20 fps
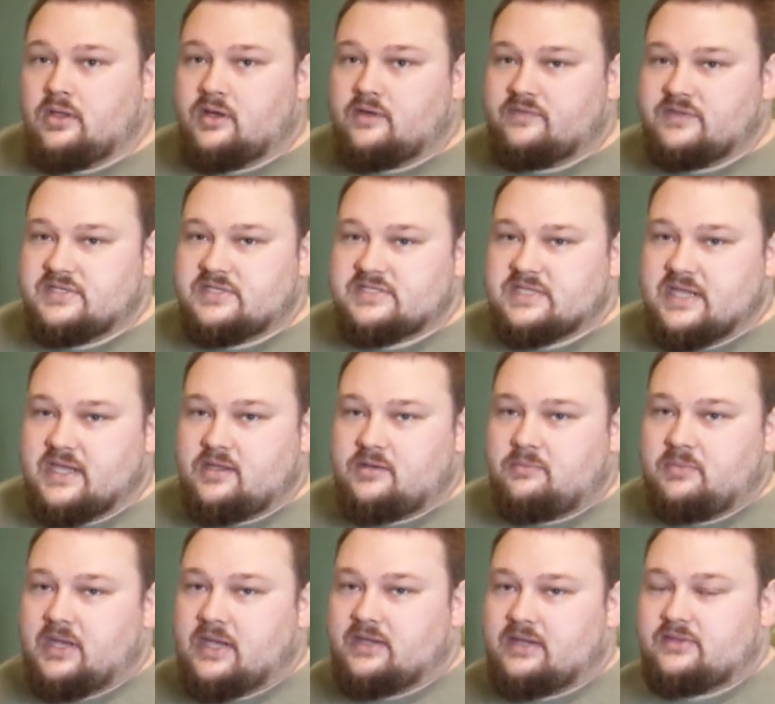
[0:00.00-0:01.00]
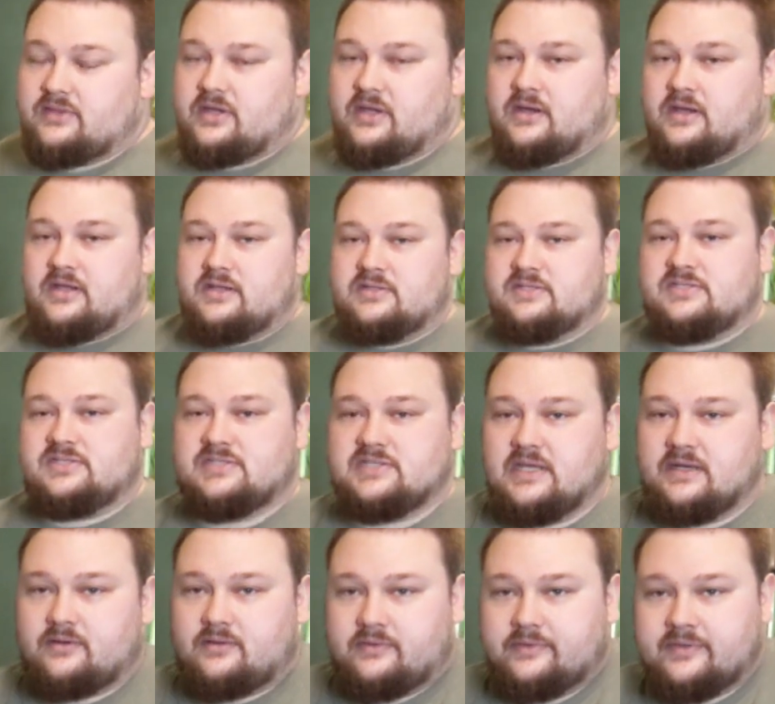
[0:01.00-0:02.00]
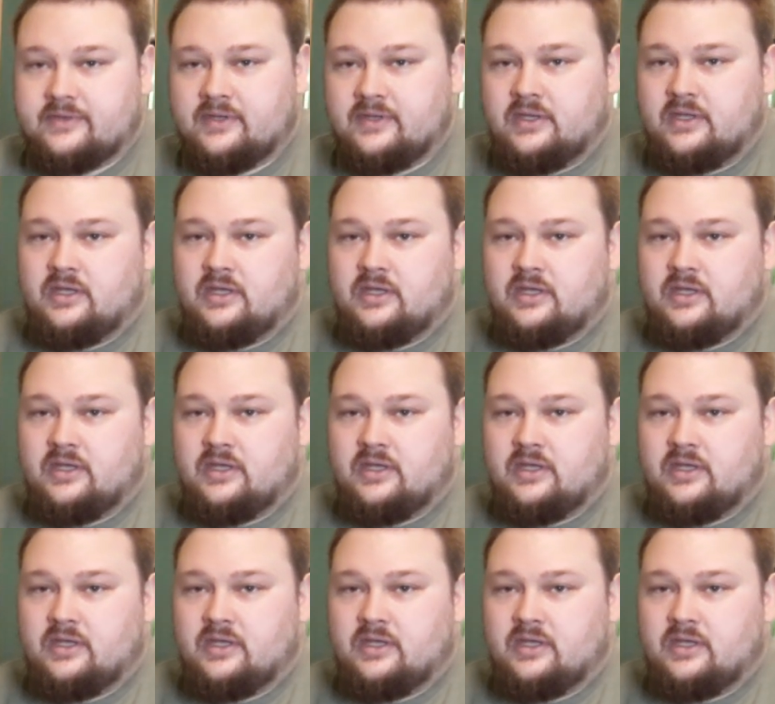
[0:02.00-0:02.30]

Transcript: of the stand back there settled